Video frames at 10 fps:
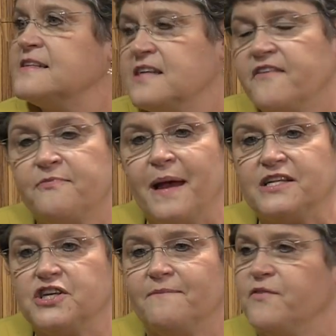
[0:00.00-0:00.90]
a tough
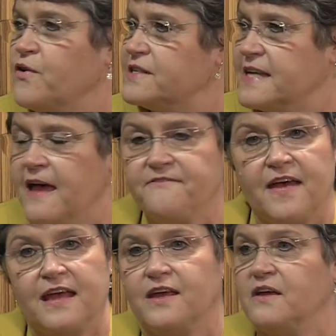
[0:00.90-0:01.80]
matchup for us.
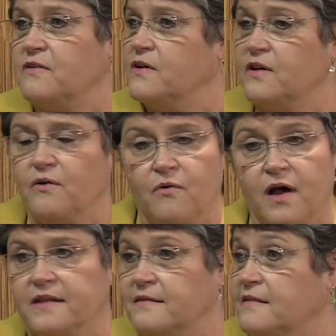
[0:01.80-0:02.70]
FAU, you know
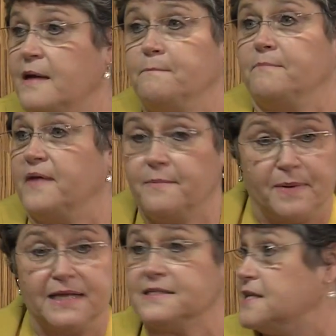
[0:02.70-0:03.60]
what? They, they
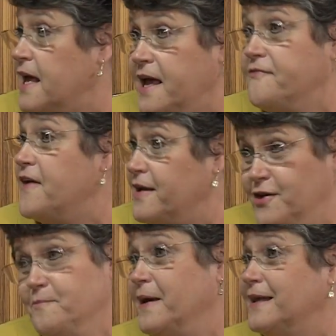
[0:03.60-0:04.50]
beat us like
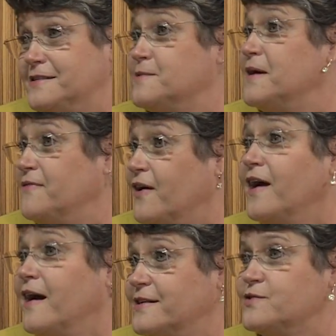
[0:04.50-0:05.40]
FIU beat us, to be
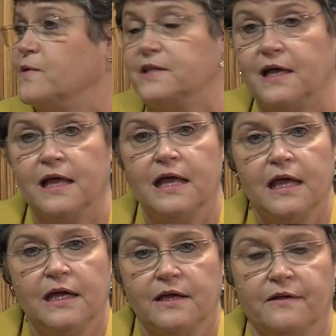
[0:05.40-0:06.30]
very honest with you.
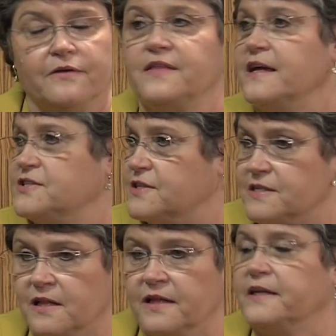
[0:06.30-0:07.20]
You know, they
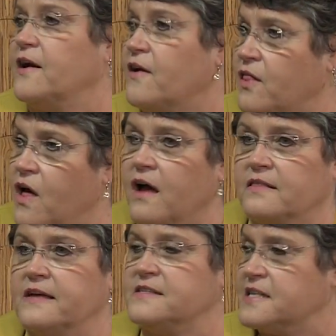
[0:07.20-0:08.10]
just cleaned our
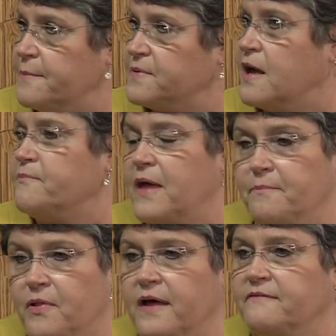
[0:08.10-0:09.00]
clock. They stepped up. They
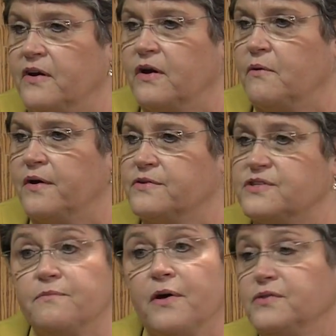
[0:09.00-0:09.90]
played very well.
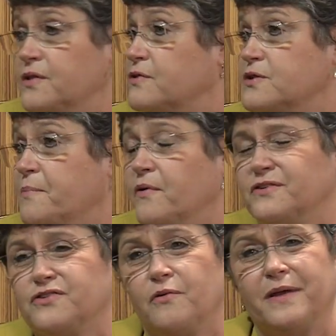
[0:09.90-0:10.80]
So both of those
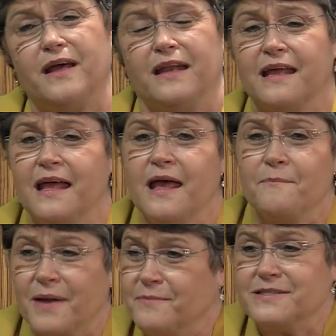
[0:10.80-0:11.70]
opponents are going to be good.
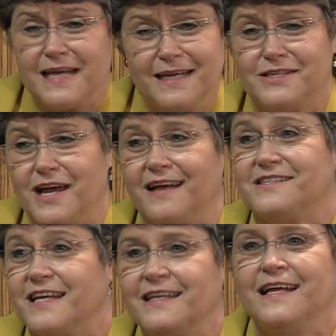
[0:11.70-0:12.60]
But I'm going to tell you,
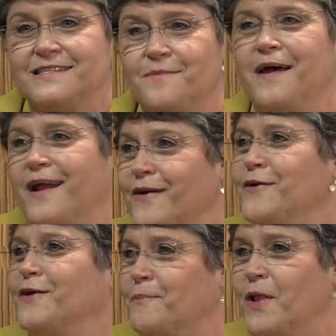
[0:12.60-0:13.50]
Josh, it doesn't matter
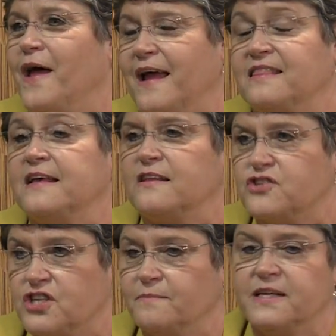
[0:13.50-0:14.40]
who you play. I think
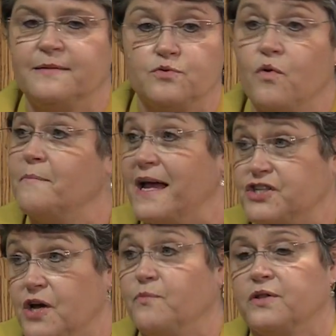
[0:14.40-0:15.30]
there's some teams we
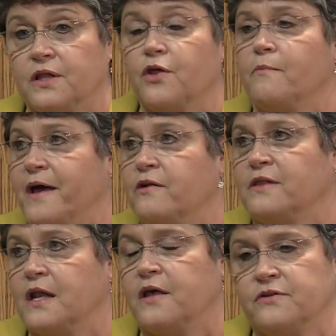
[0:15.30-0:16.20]
match up with a little better
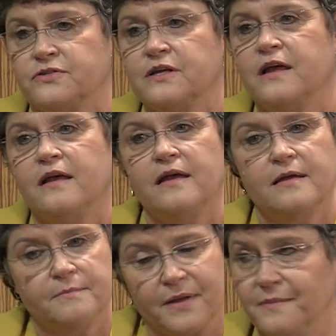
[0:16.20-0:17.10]
than others.
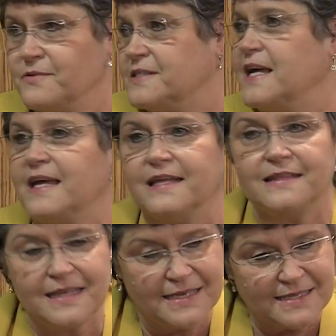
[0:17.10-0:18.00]
But I'm going to tell you,
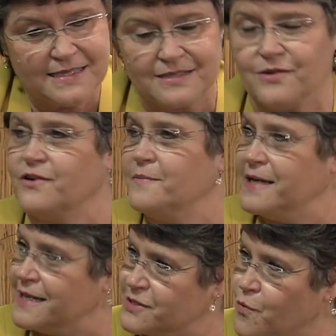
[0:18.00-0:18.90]
this
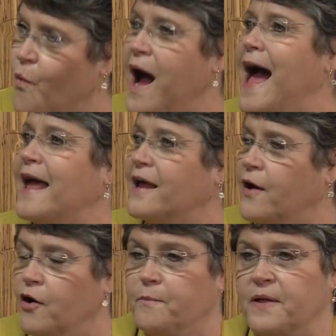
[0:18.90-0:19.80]
tournament is wide
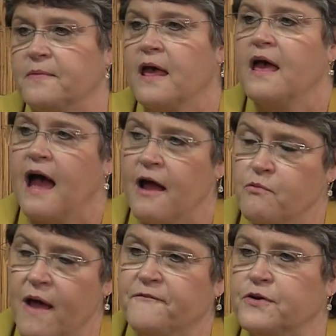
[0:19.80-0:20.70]
open. I
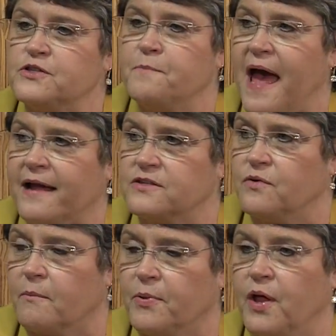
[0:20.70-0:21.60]
reference back
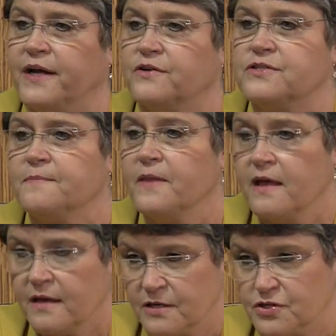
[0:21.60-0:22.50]
to our players,
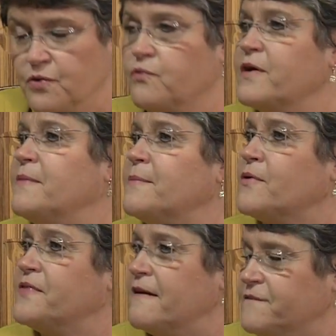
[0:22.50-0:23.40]
as you'll
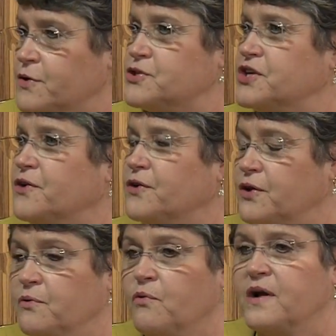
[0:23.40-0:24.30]
remember in that first year
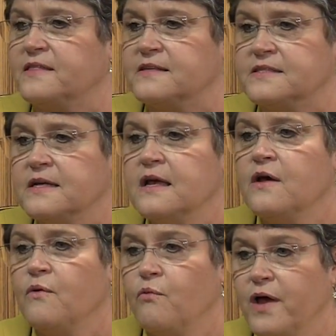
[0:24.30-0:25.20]
you were with us,
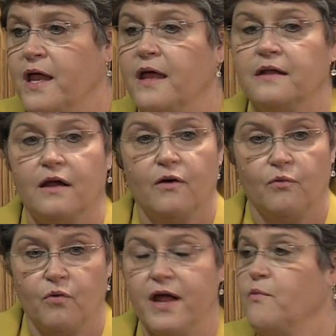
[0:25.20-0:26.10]
when
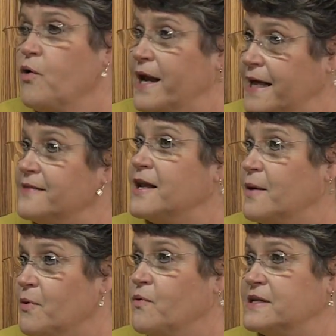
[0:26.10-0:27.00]
we were in, the
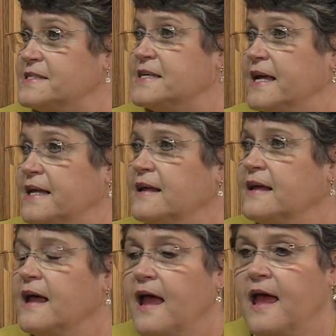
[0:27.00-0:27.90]
number one seed
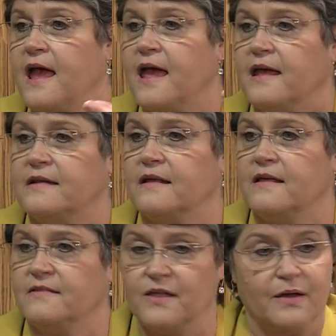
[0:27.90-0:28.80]
and
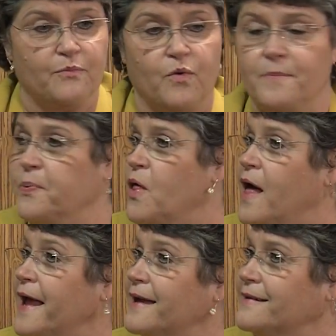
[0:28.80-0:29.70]
we
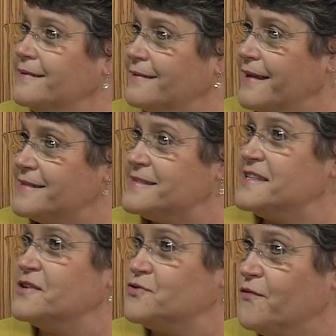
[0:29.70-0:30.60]
play Central